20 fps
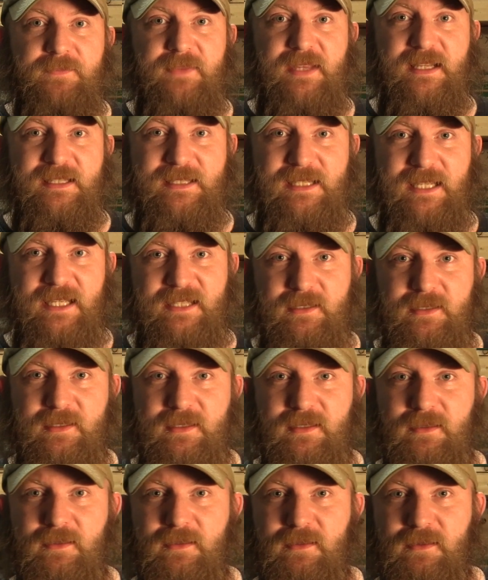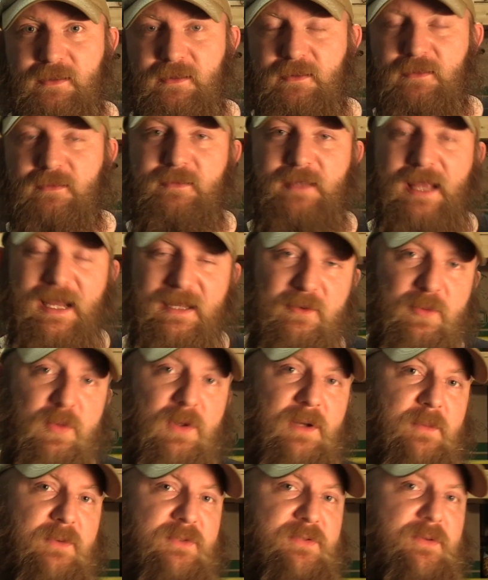That's it. That's
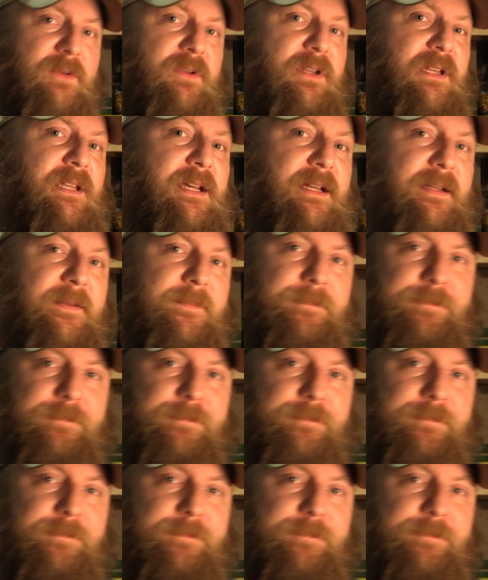what it was rooted in.